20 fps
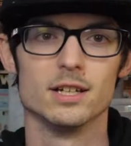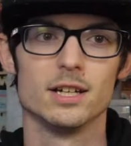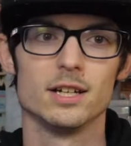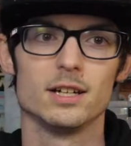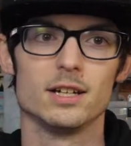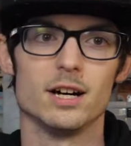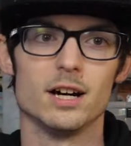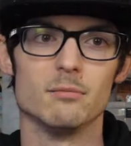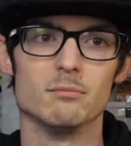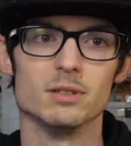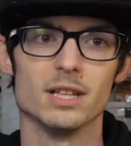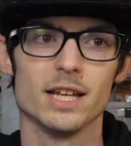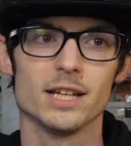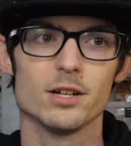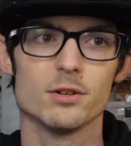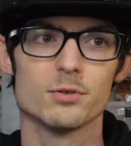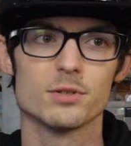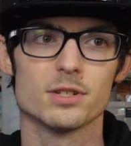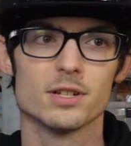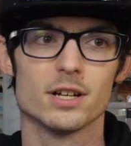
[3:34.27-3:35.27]
Lego
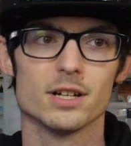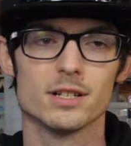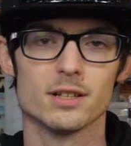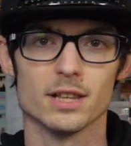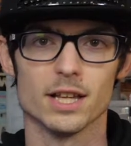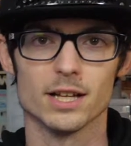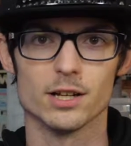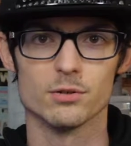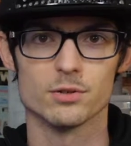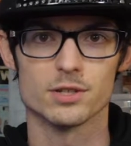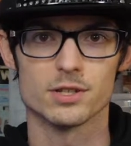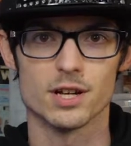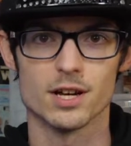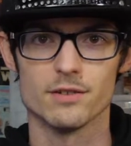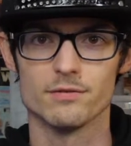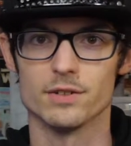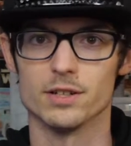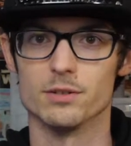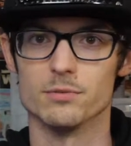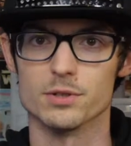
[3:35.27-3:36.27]
stuff,
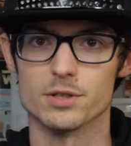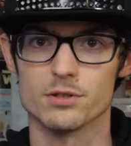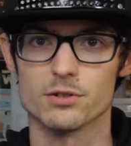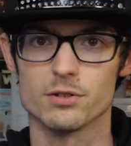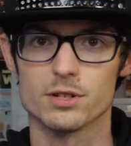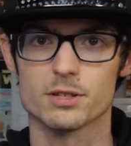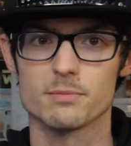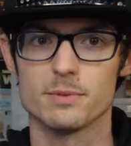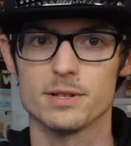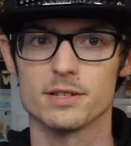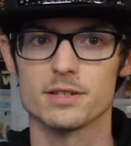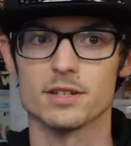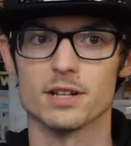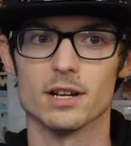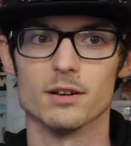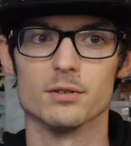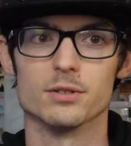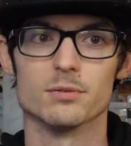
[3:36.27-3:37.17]
and it was Christmas, and I